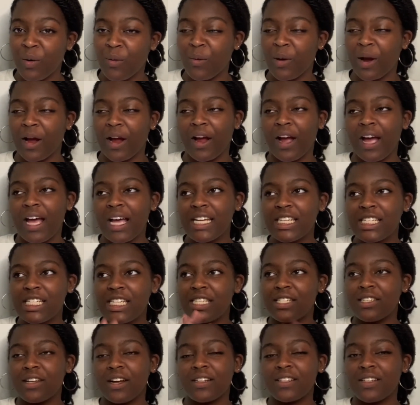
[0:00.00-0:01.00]
where she
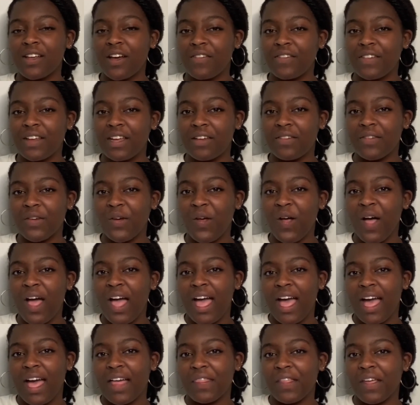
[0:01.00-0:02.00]
starts off evil
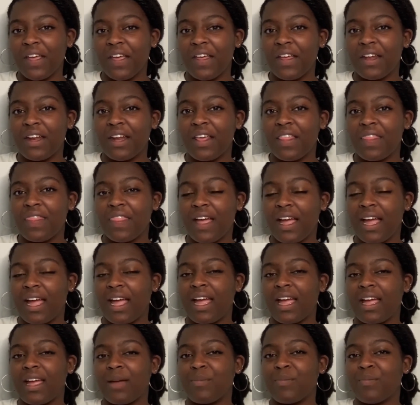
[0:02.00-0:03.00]
and then
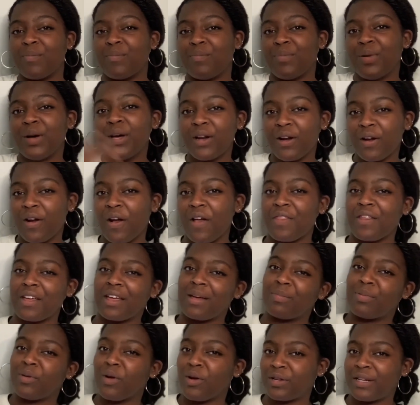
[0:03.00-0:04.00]
they put her on the
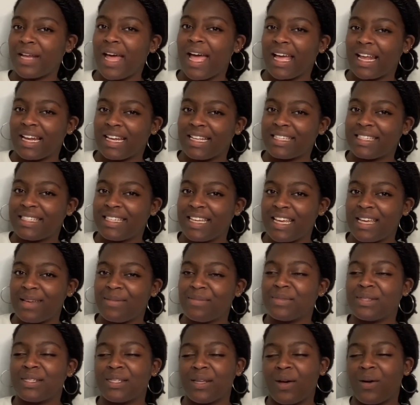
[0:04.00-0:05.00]
protagonist team,
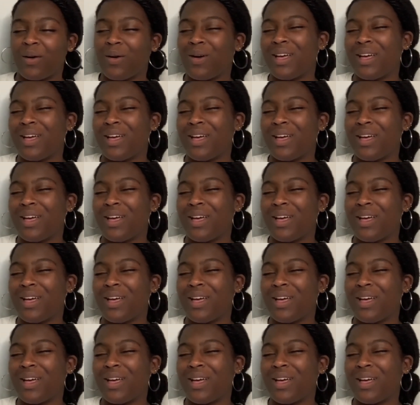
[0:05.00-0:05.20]
so